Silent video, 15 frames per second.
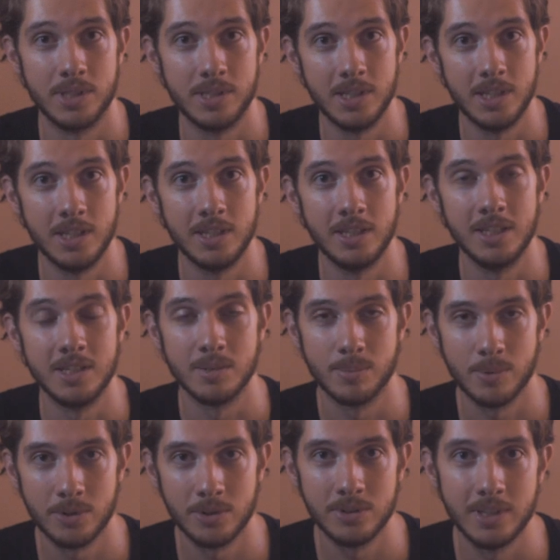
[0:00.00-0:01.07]
a scene, it's
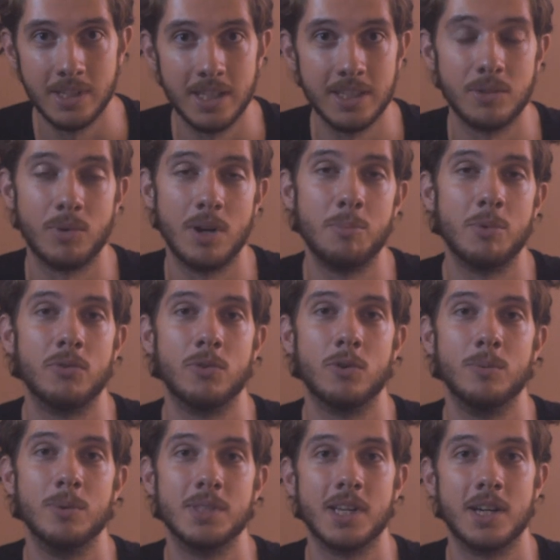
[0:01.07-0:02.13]
important to get the right
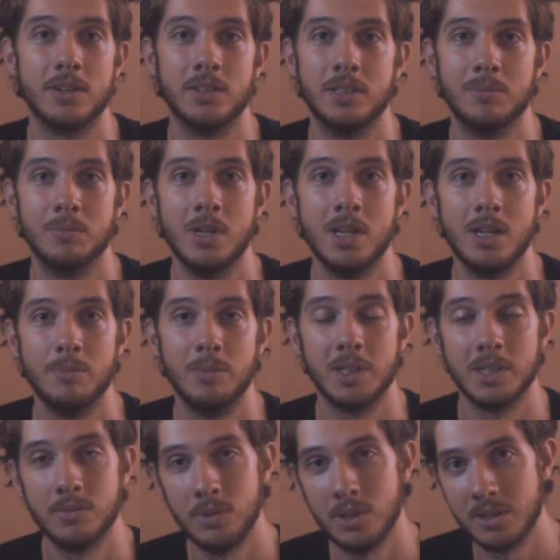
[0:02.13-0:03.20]
performance out of them,
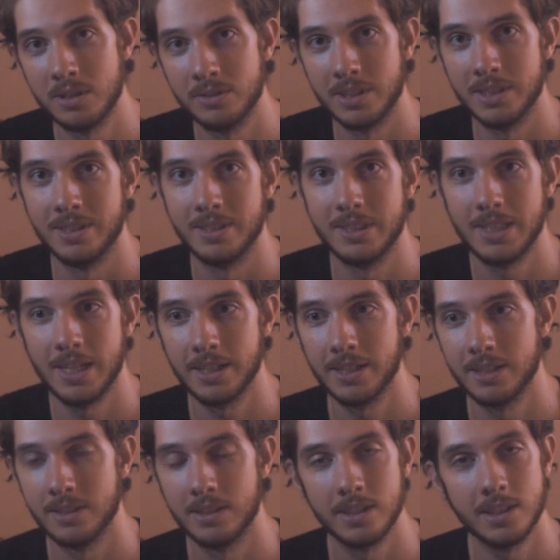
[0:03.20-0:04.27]
because if you don't, then that
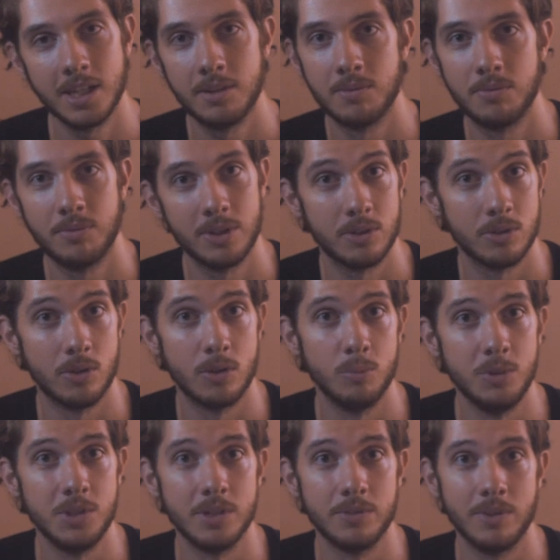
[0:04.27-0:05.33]
can kind of affect your whole
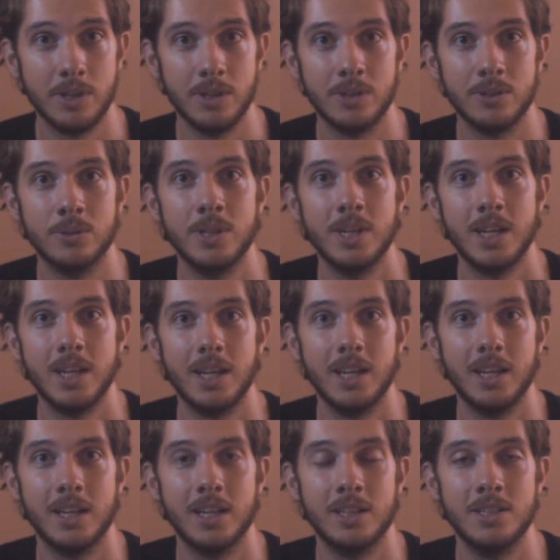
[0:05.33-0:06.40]
music video
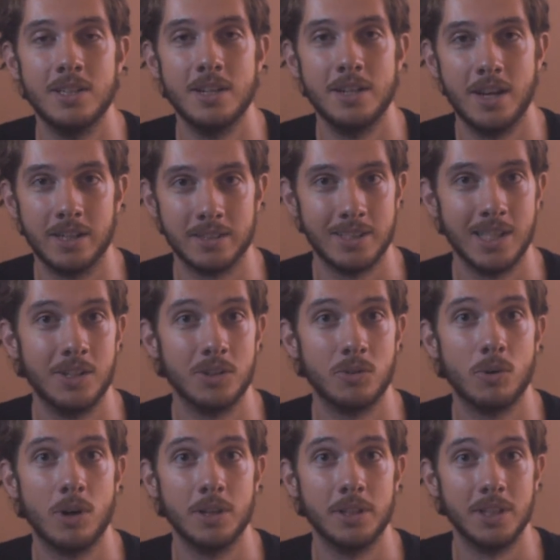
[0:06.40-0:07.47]
and knock down the
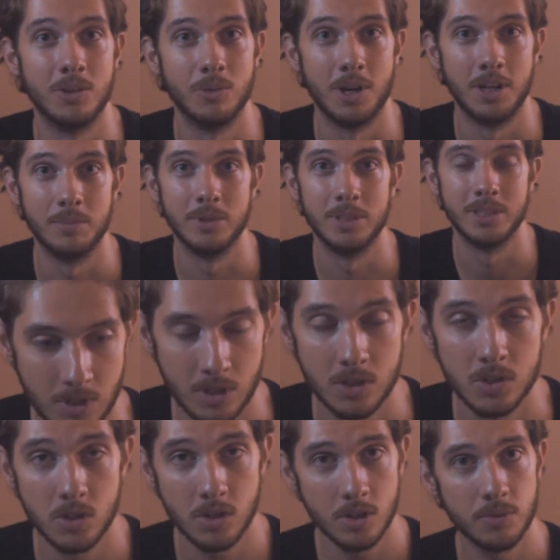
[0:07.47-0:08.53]
quality quite a bit.
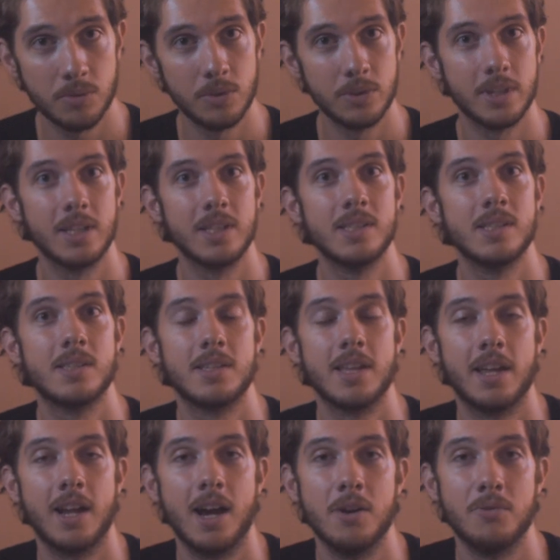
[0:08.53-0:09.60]
So here are a few things
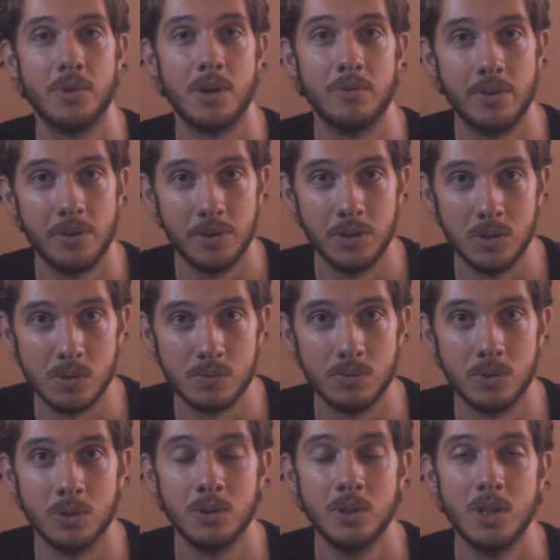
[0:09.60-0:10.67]
that I found very
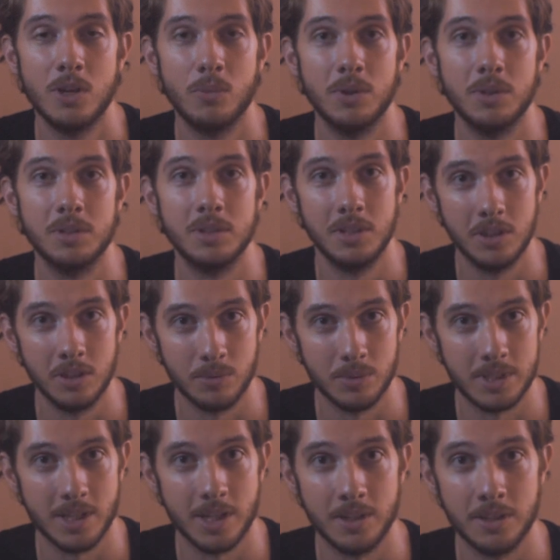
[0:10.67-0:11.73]
useful when dealing
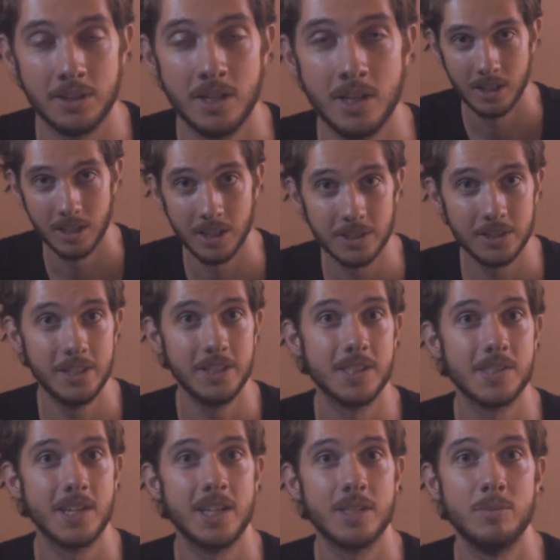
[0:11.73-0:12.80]
with talent. Luckily in
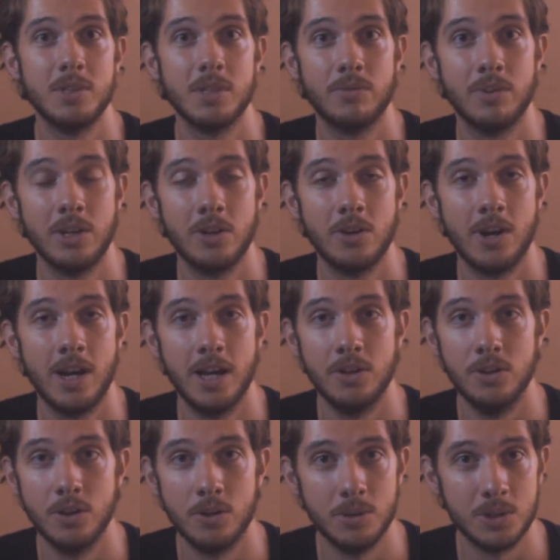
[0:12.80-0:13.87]
this last music video, I had
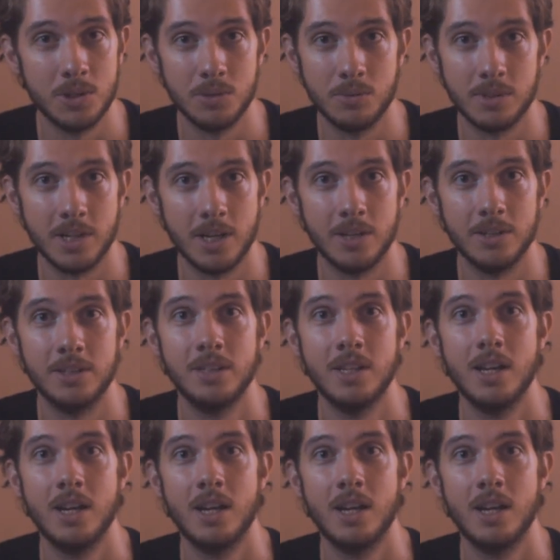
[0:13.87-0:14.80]
no issues with talent.